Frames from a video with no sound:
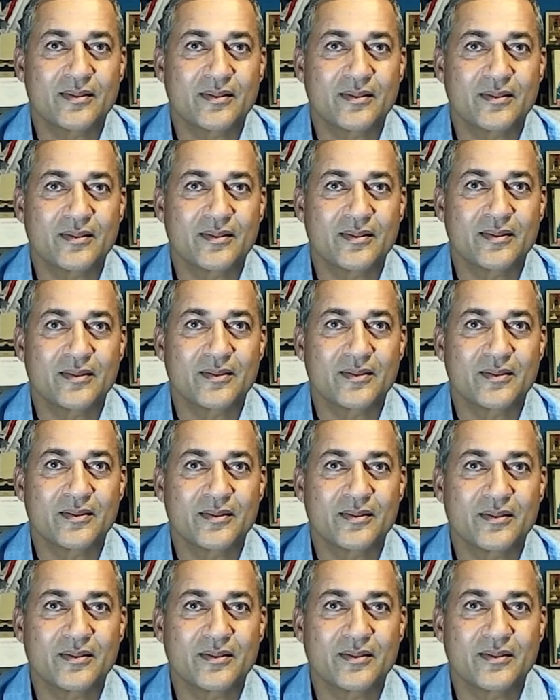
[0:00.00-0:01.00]

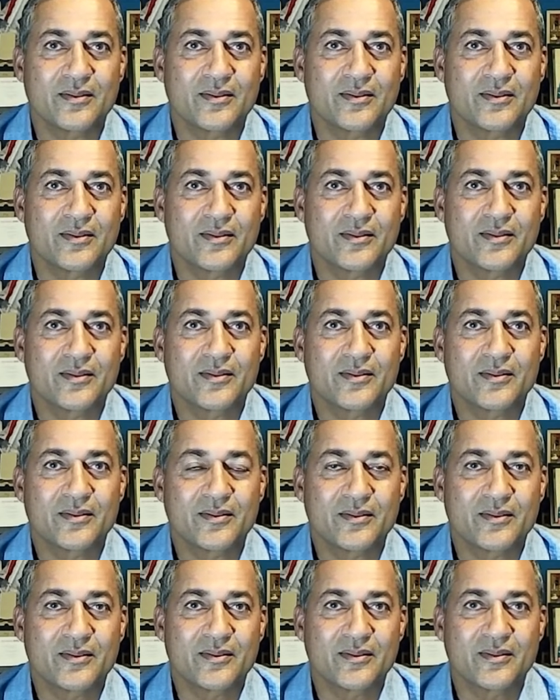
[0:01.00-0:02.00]

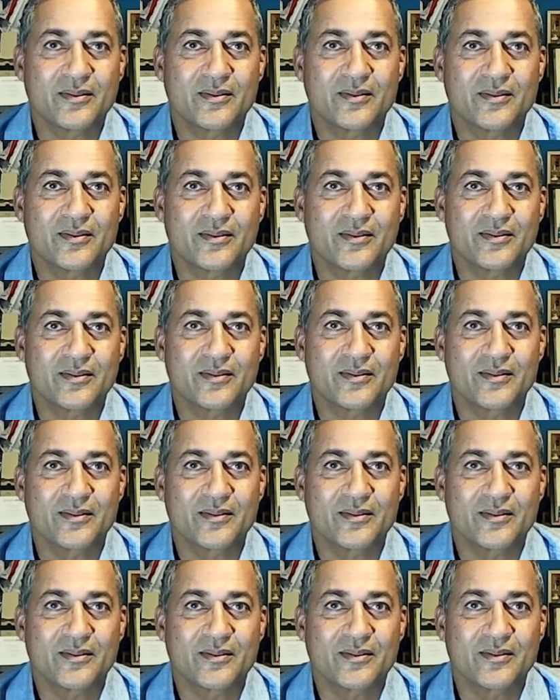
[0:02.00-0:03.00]

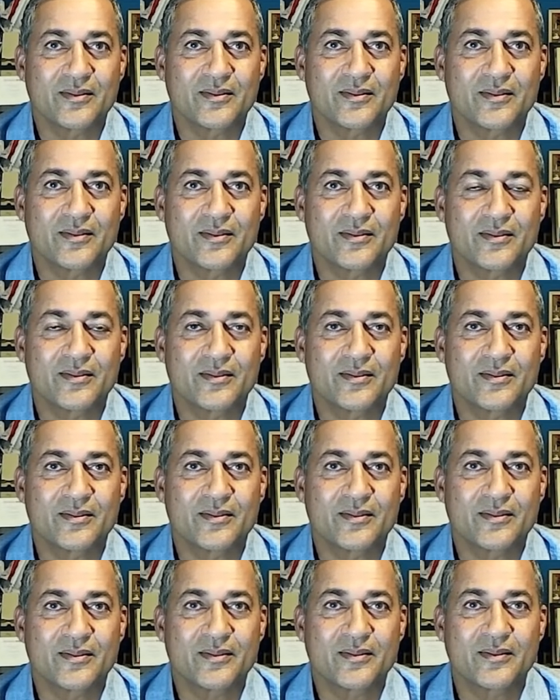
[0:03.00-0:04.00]

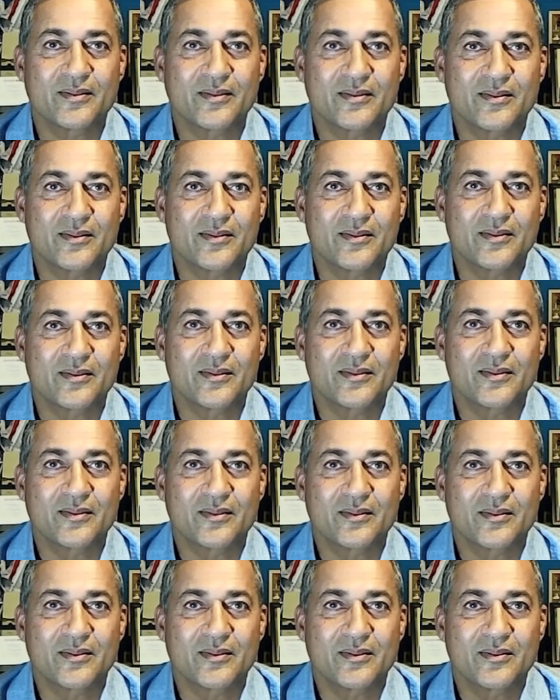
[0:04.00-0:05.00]

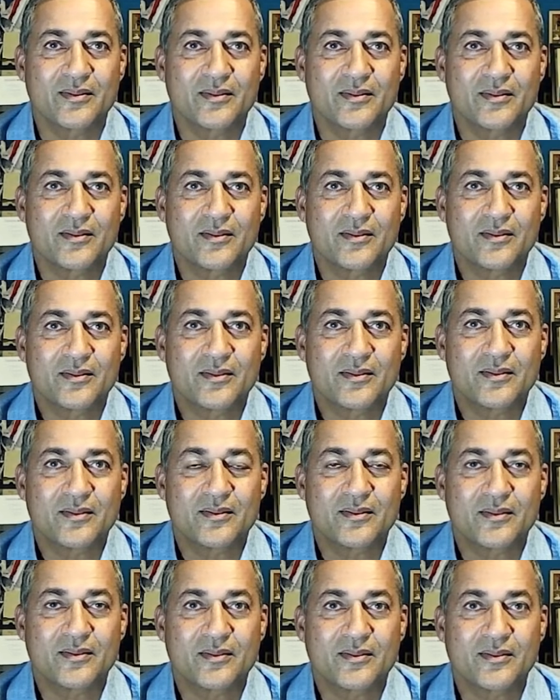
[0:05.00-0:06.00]

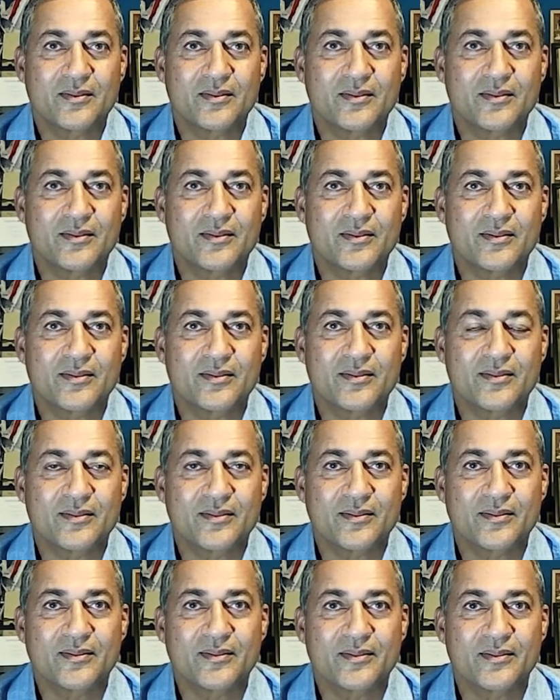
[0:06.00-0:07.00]

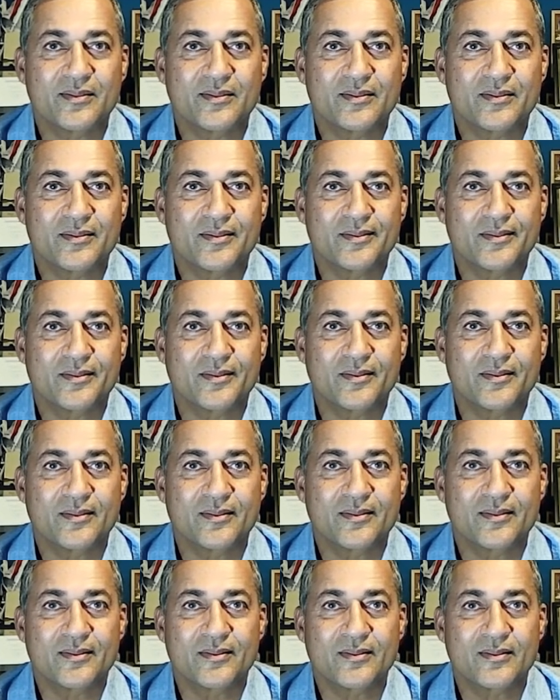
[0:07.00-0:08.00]
The person shown says nothing.